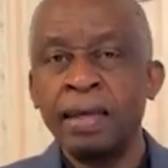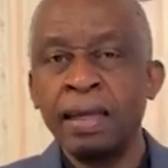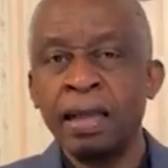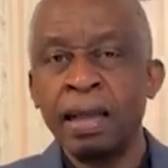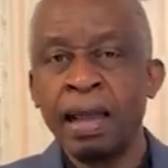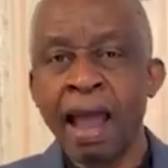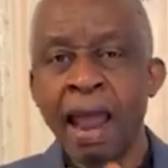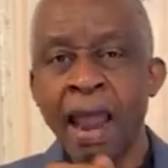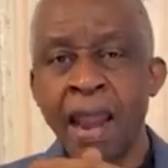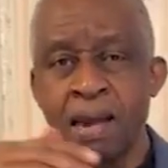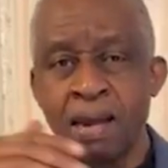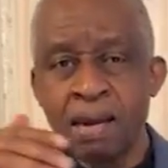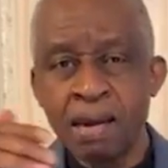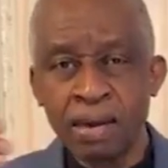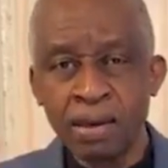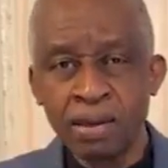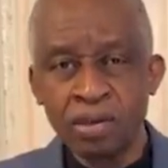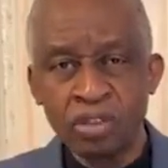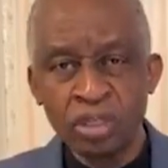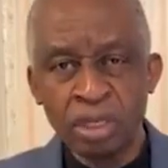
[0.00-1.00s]
The
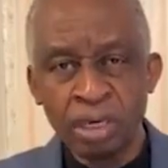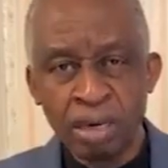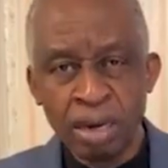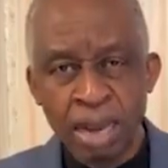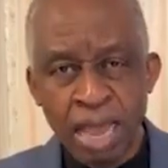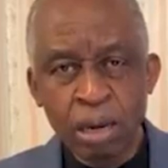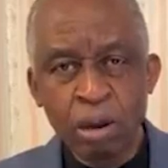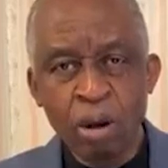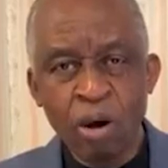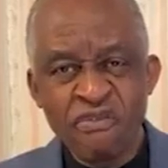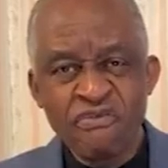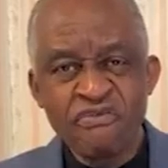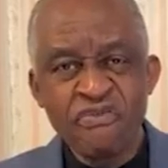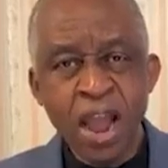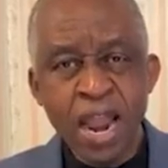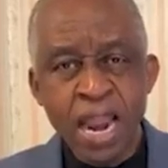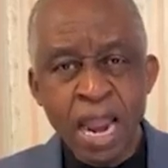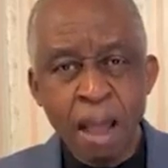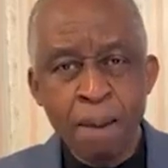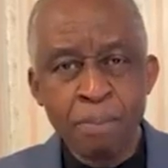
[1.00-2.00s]
ending is the lake of
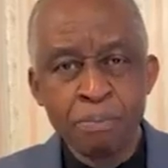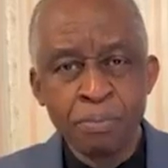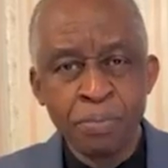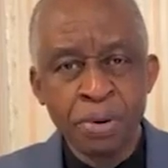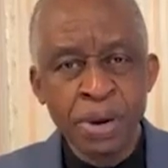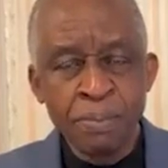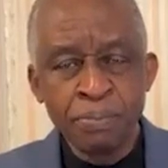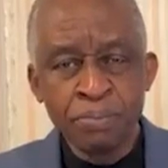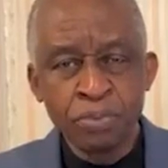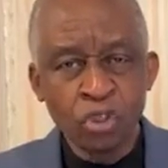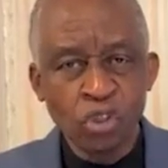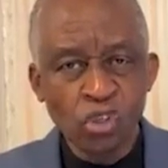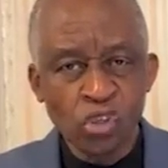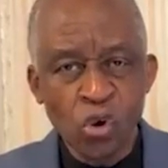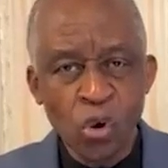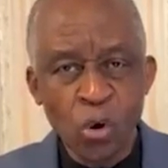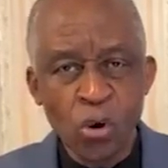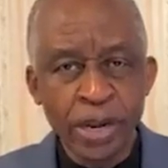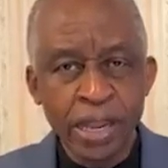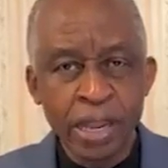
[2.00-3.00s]
fire and
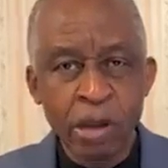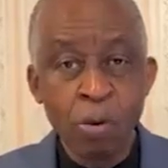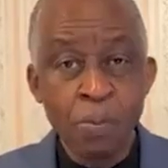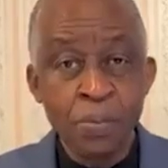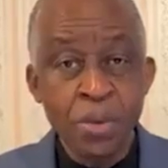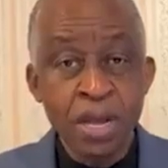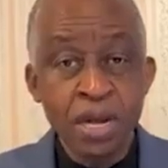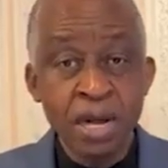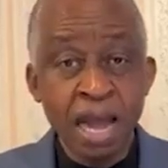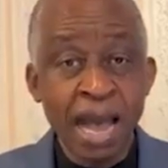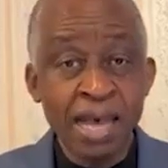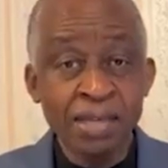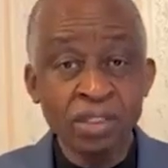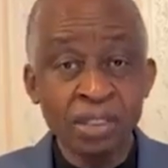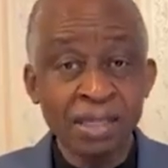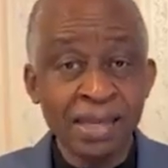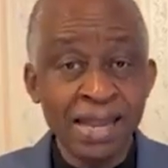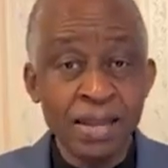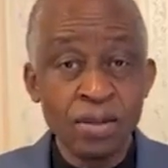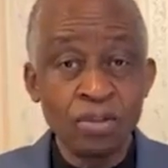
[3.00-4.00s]
brimstone he will be
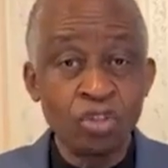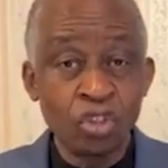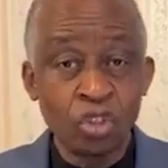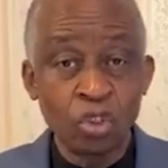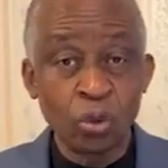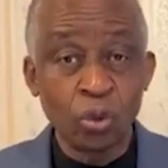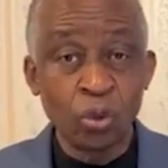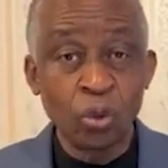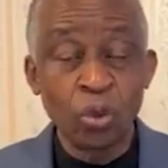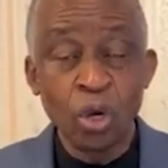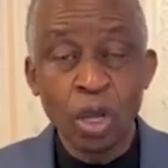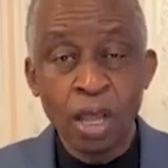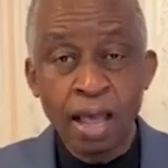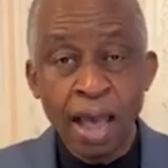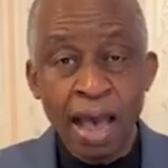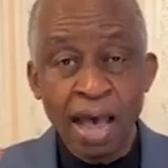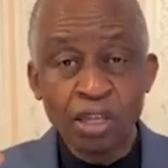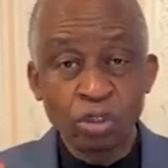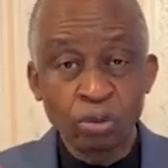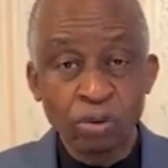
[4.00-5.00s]
cast into,
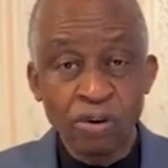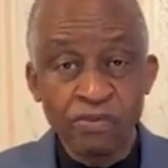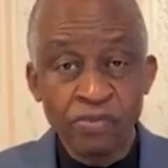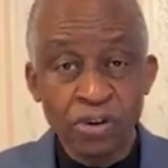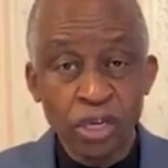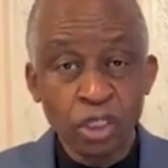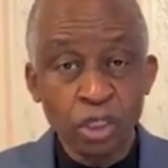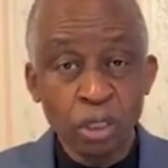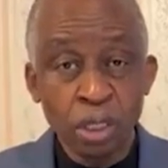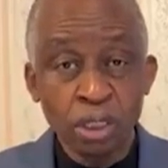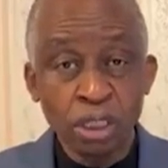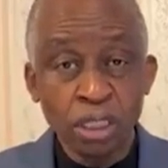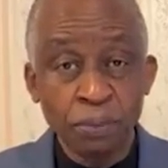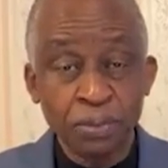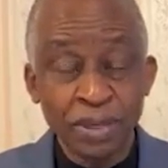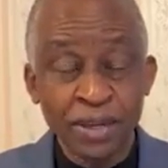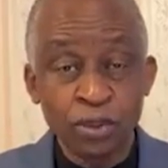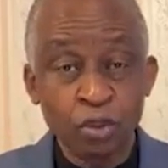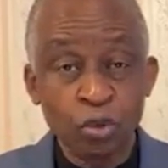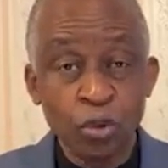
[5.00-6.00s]
as Revelation
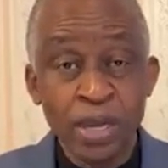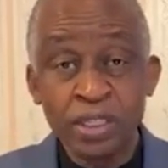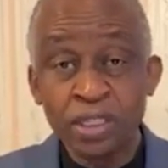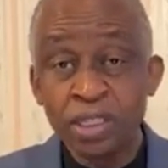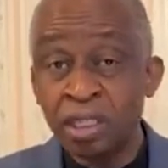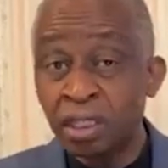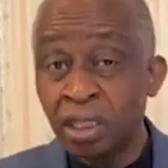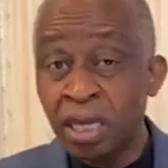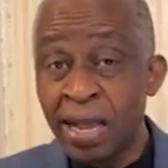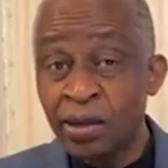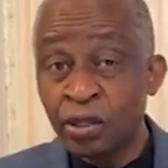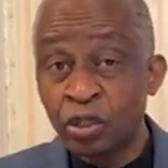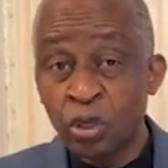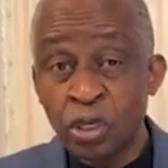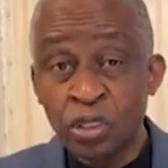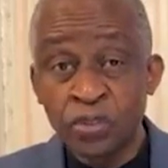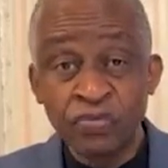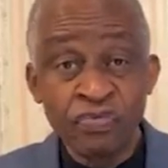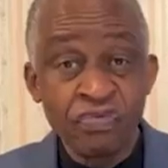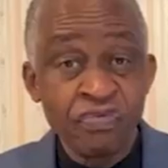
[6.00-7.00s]
chapter 20
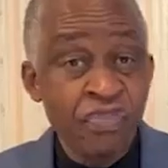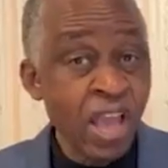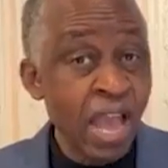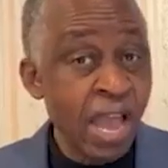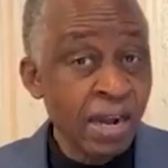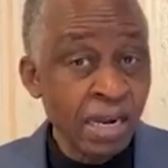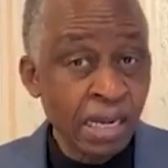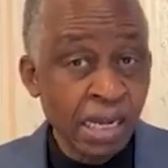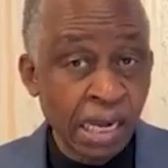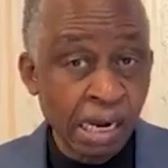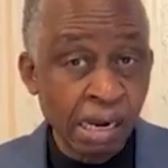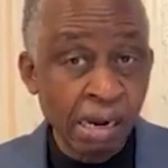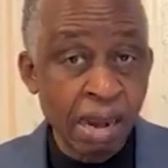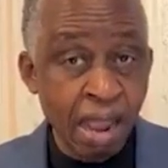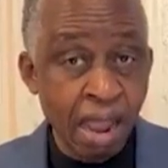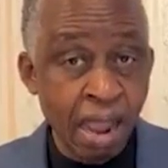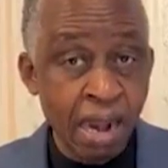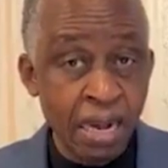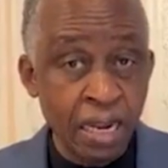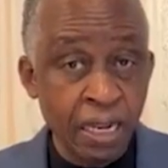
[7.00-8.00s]
tells us very
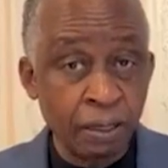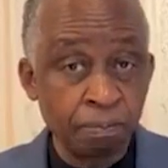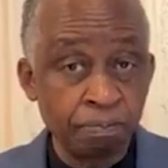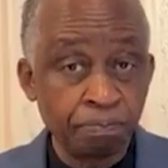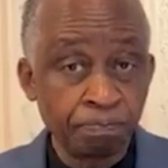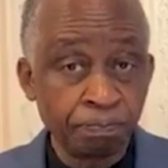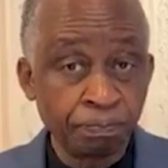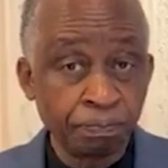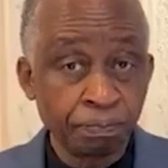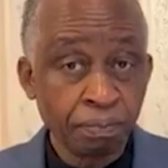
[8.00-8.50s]
clearly.